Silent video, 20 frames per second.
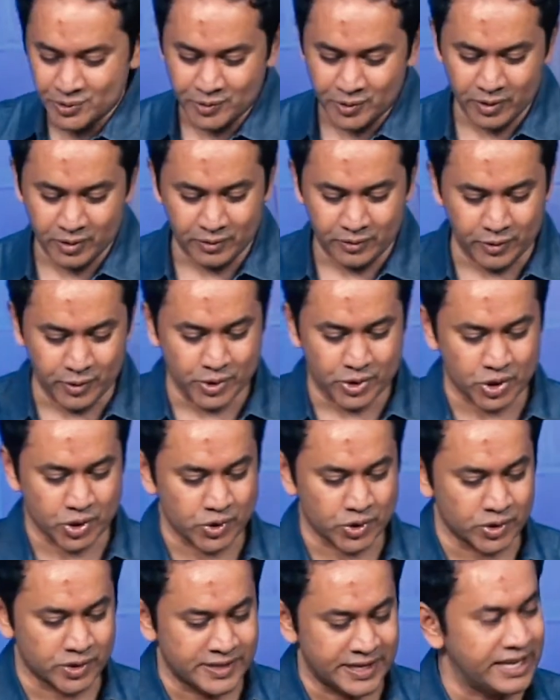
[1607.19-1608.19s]
for the future.
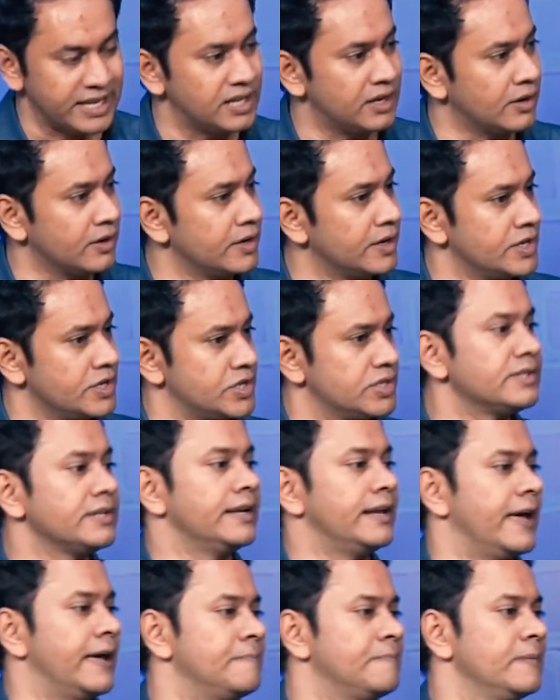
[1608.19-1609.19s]
So take courage
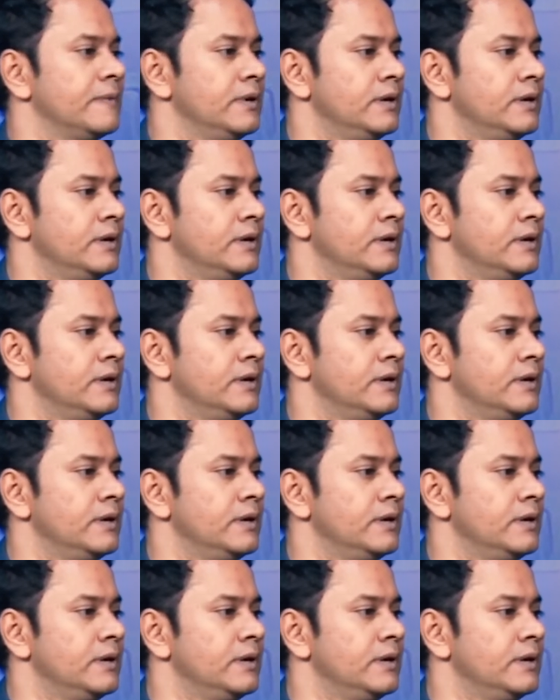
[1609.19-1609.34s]
today.